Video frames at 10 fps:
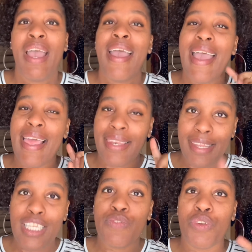at
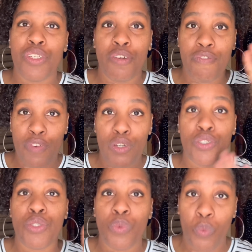least for your
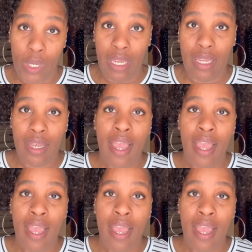first week.